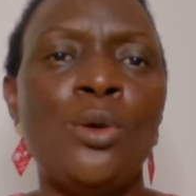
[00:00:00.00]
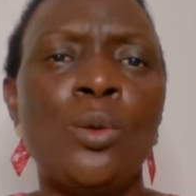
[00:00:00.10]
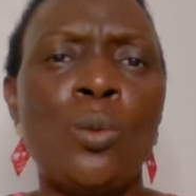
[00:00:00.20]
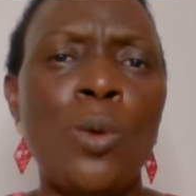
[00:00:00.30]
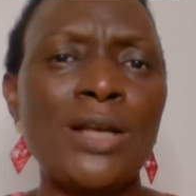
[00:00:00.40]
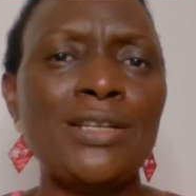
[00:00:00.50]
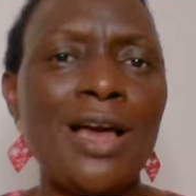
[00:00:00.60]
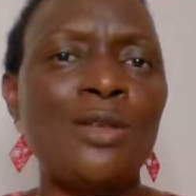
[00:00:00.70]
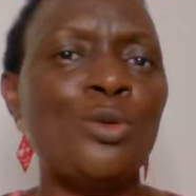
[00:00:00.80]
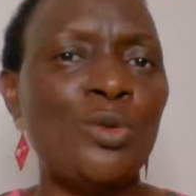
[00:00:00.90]
What
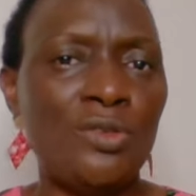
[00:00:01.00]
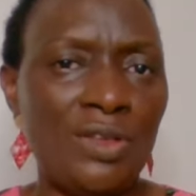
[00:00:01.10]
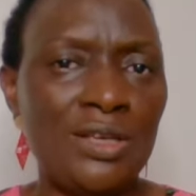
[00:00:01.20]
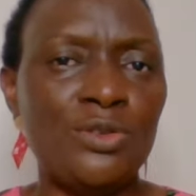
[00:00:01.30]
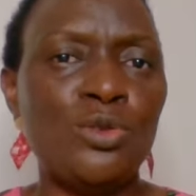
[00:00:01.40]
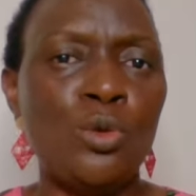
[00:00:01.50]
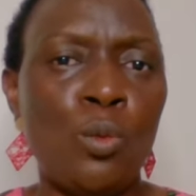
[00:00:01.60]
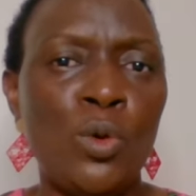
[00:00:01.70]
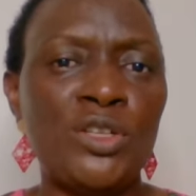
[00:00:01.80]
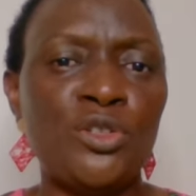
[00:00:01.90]
are the things you
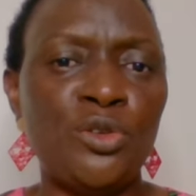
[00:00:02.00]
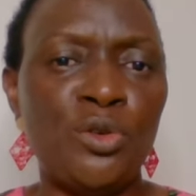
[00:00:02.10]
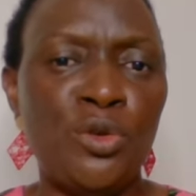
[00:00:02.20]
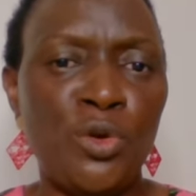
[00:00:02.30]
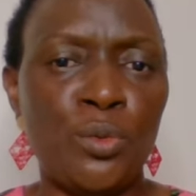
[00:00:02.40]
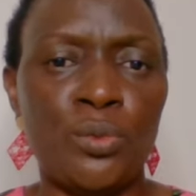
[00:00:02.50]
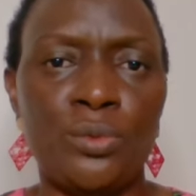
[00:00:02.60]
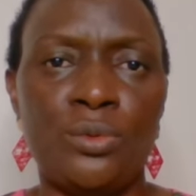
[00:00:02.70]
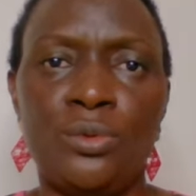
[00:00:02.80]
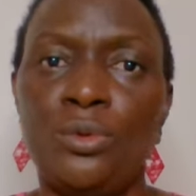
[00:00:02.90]
wish you knew